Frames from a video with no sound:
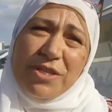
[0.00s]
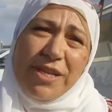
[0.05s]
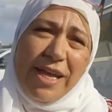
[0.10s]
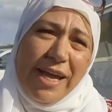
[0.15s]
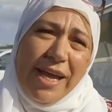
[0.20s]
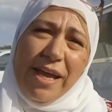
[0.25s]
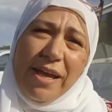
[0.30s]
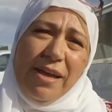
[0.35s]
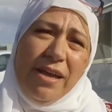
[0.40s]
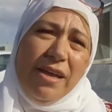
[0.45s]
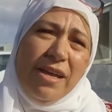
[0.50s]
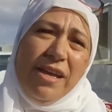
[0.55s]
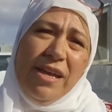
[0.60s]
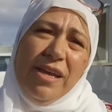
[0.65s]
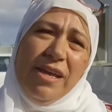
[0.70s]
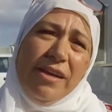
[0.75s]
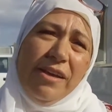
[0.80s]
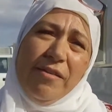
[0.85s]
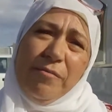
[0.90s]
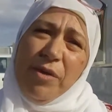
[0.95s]
They
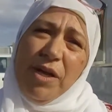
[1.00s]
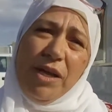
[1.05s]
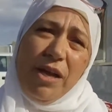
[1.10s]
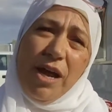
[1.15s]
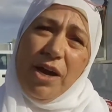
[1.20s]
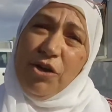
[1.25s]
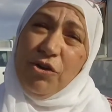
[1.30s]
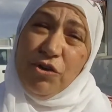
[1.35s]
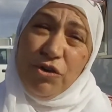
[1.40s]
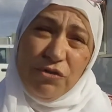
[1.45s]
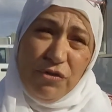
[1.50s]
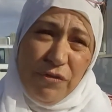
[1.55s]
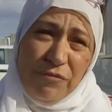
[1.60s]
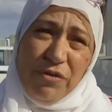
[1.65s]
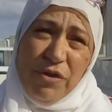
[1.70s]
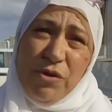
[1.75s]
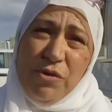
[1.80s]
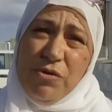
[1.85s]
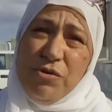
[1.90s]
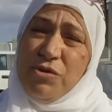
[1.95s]
give me a lot of good
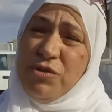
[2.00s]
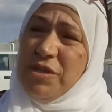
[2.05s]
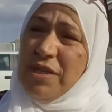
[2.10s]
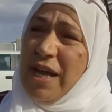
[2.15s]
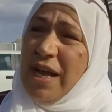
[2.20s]
reviews,